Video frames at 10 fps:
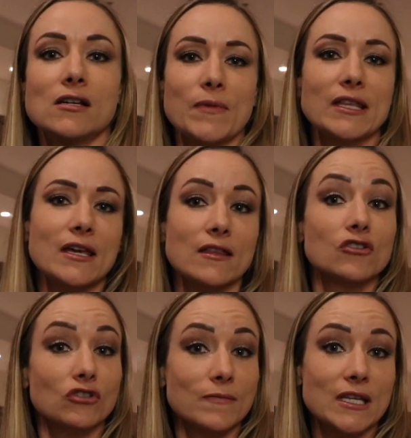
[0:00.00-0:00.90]
The big thing
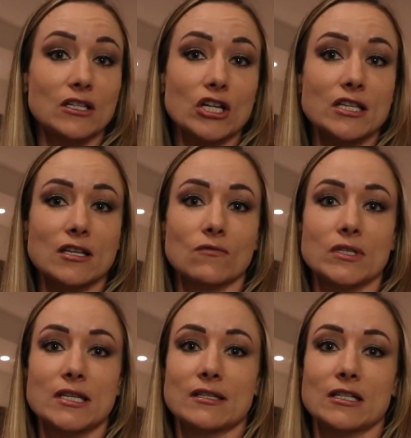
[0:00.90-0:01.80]
that drew me to Jason
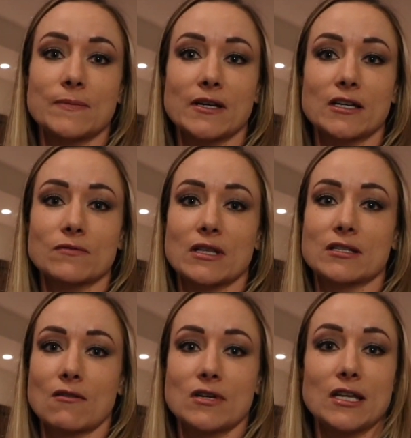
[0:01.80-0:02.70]
was his experience with
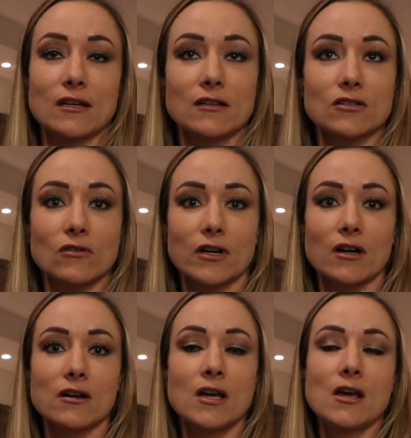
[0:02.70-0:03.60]
his own eating
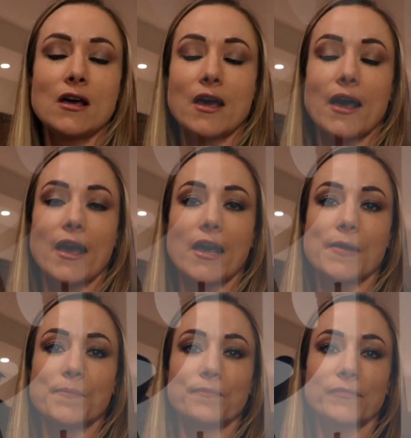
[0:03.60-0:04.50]
disorder,
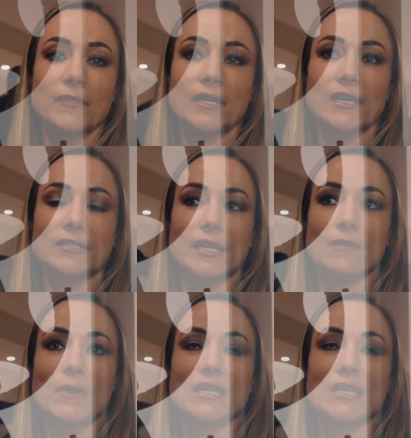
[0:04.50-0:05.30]
because I had